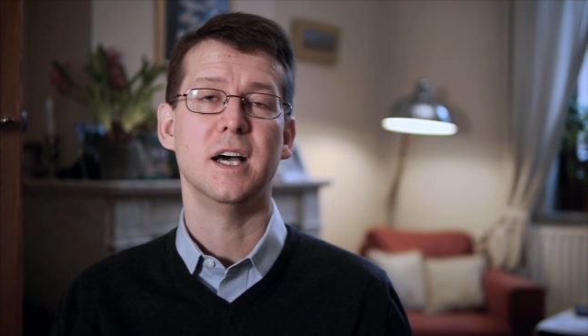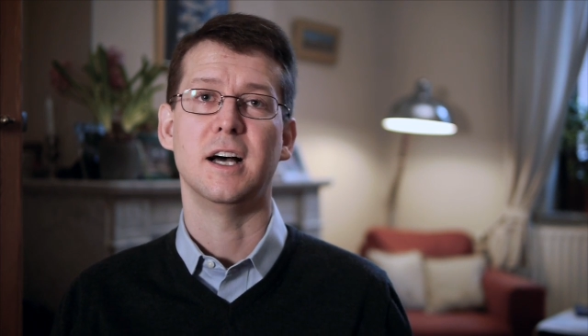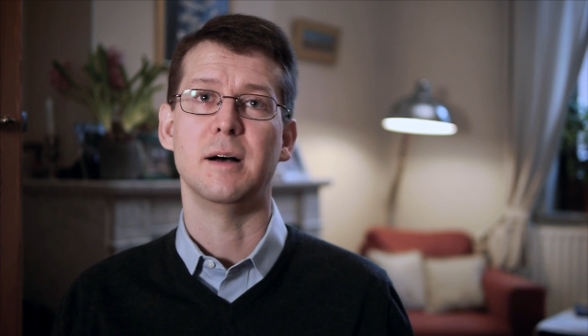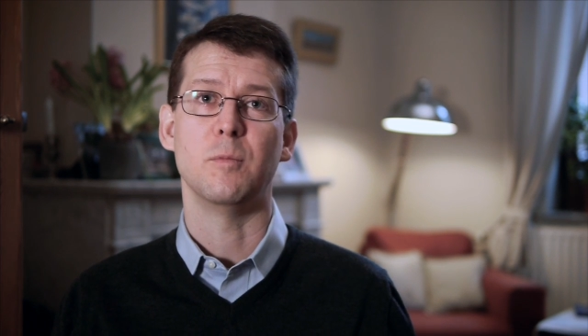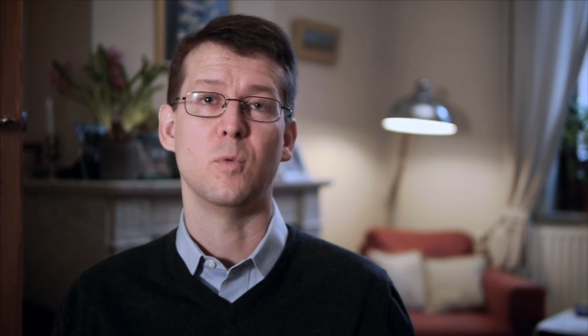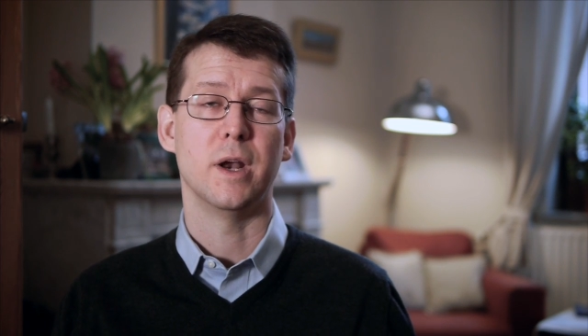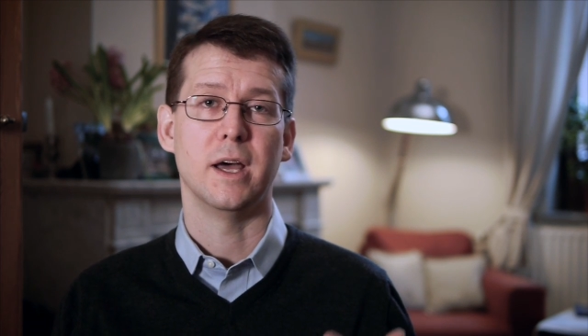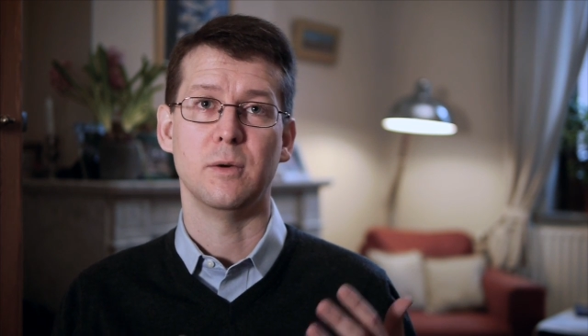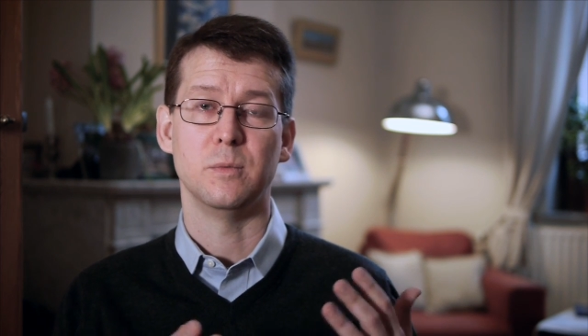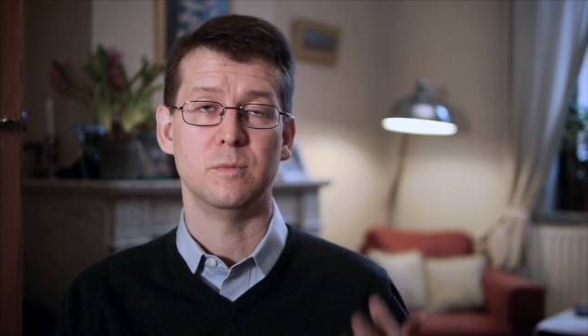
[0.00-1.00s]
um, when
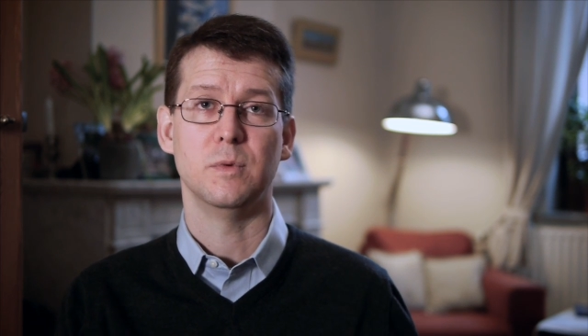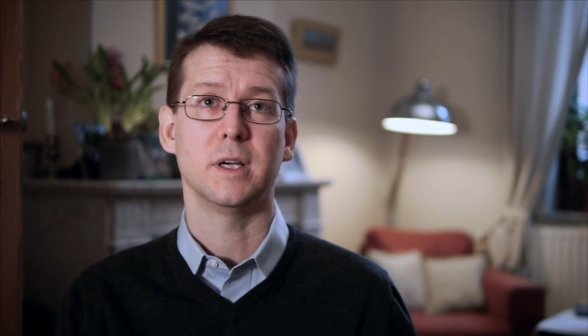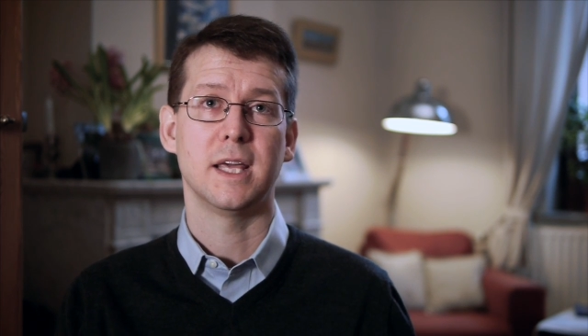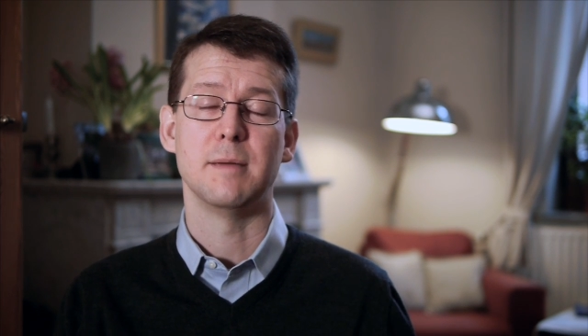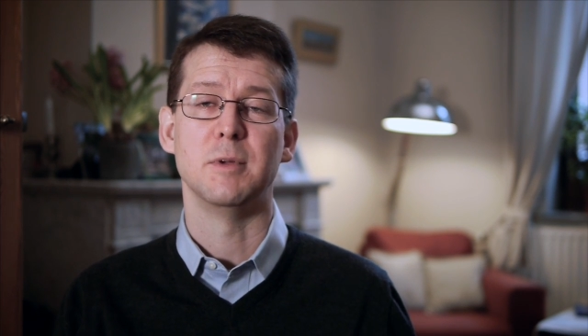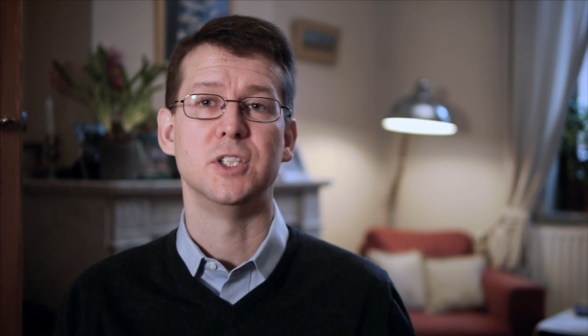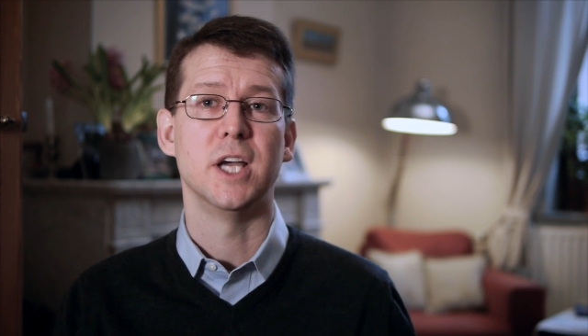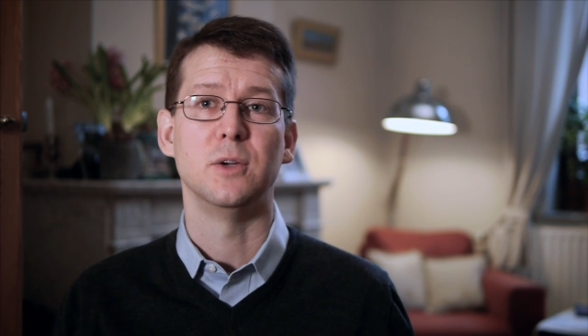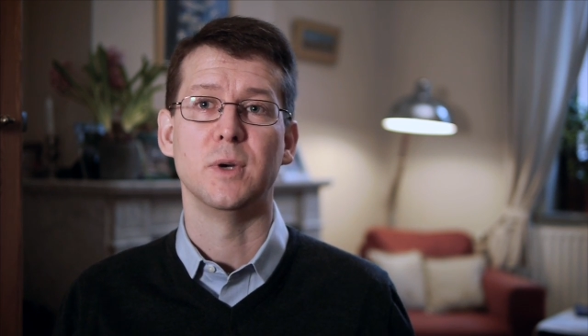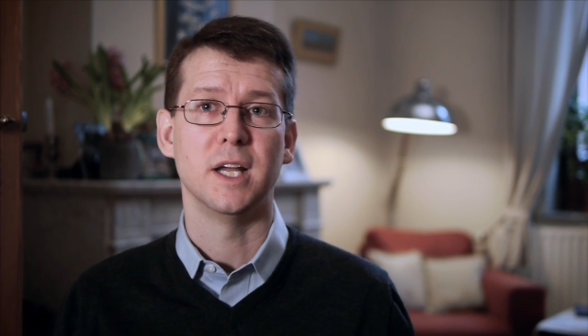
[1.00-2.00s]
I came in
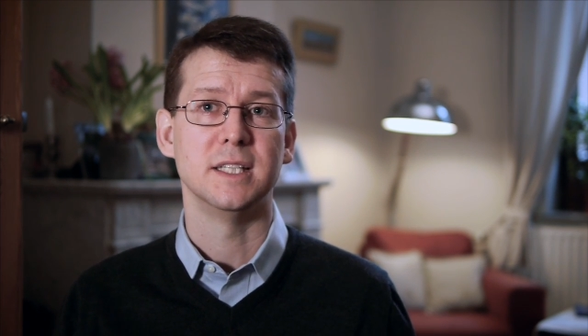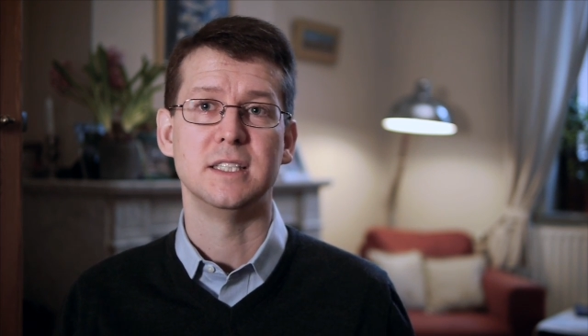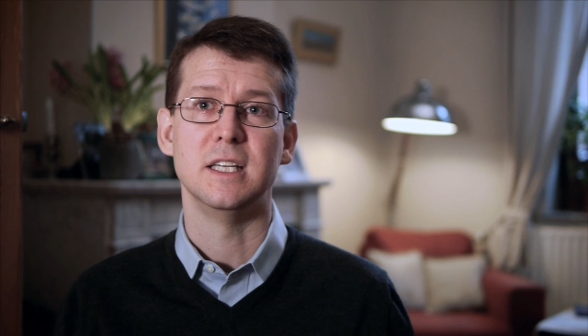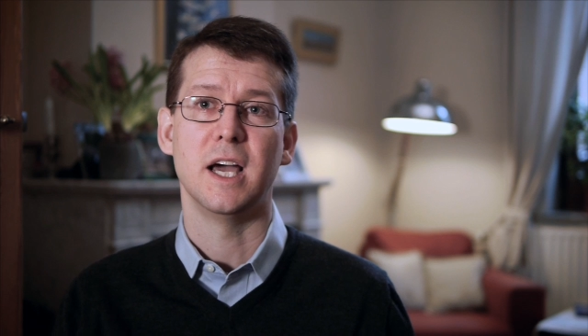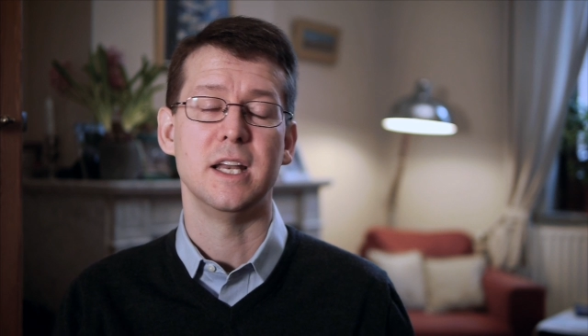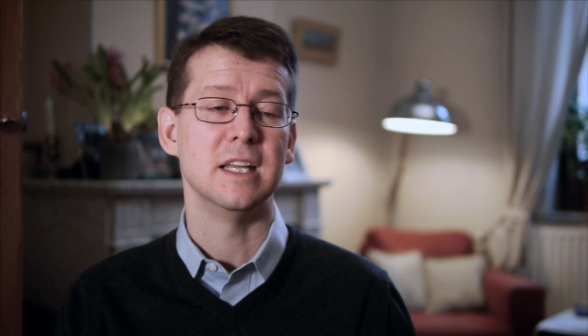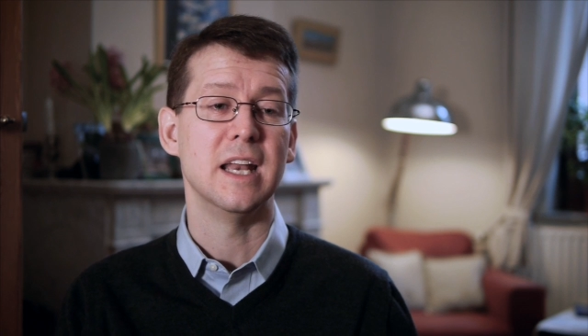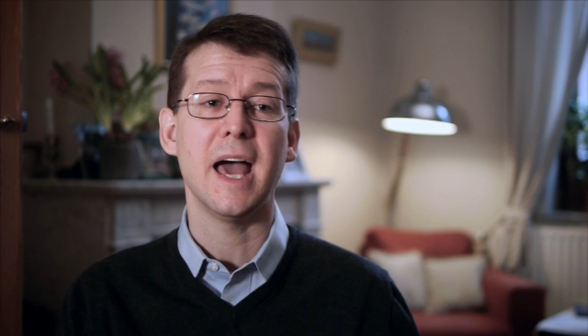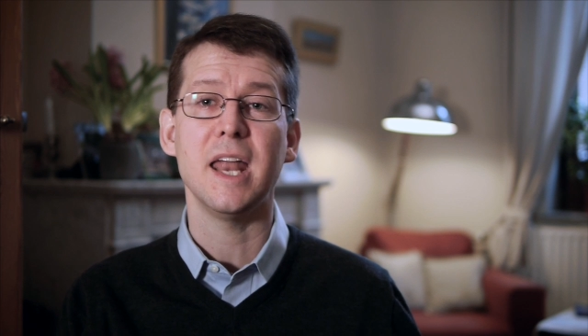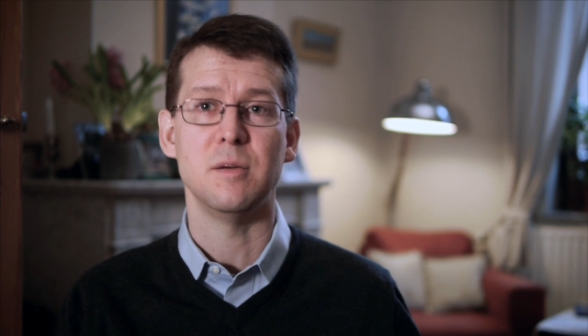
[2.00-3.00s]
January 1990 and
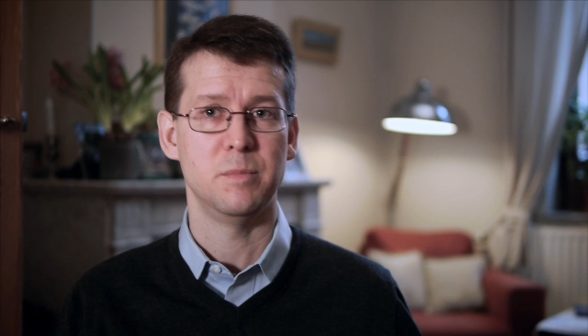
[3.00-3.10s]
hadn't